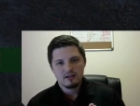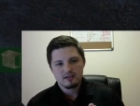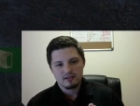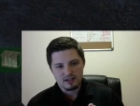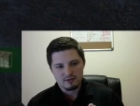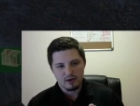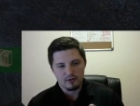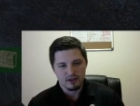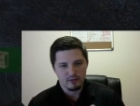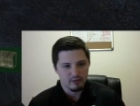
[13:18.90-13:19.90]
That's why it
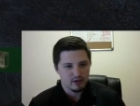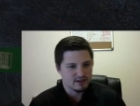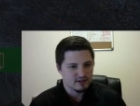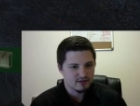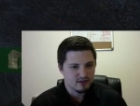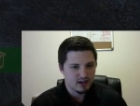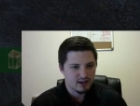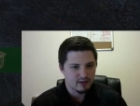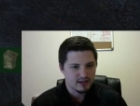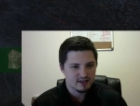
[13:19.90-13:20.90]
wouldn't let me place those. Okay,
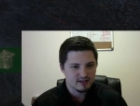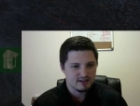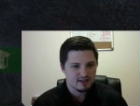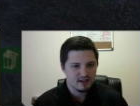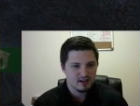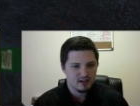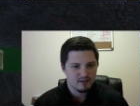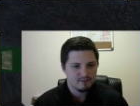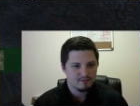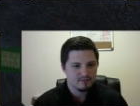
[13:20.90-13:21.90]
that makes sense.
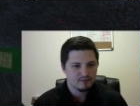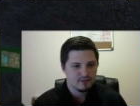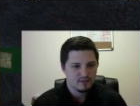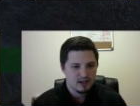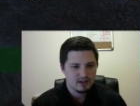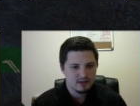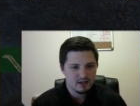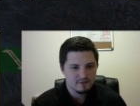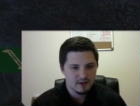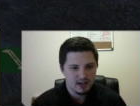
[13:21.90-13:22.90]
So
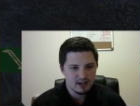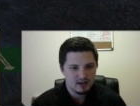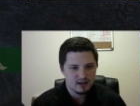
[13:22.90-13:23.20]
that's fine.